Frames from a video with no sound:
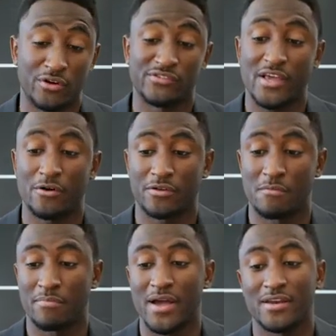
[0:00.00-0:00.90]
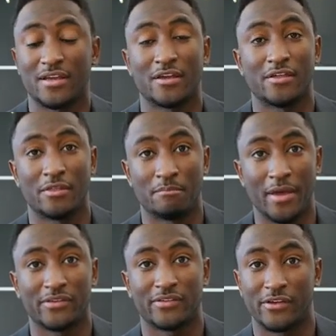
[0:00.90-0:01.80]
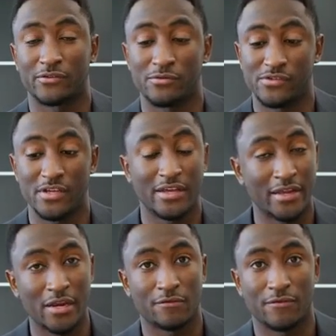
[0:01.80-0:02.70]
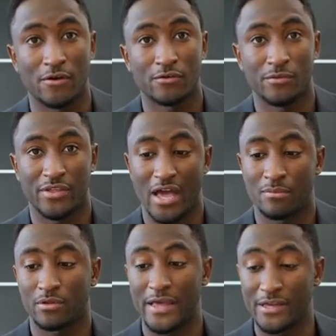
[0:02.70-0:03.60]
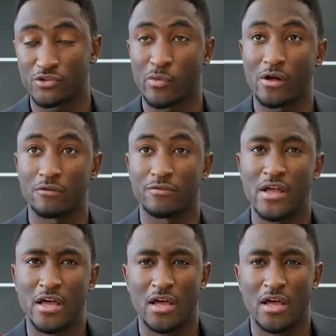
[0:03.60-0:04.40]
Turns out combining the best SoC in any phone with the Apple A12